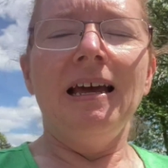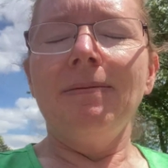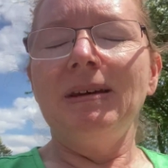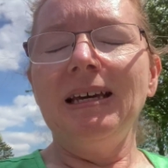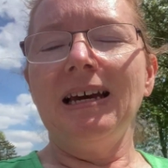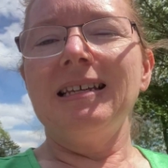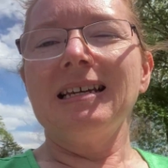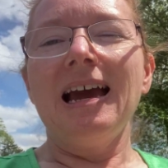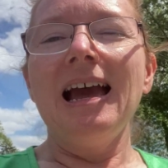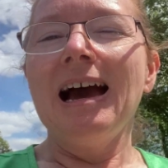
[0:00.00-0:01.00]
because
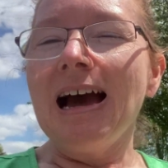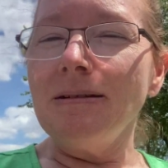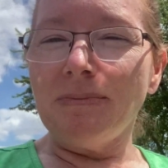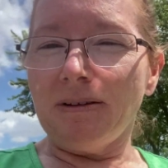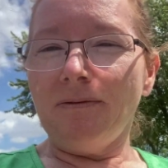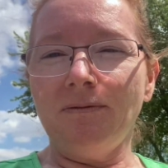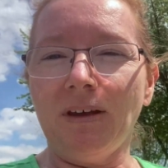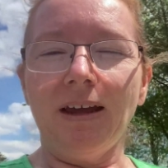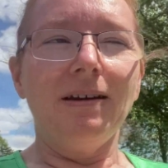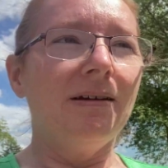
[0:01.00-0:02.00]
I had been
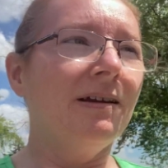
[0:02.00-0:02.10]
fit.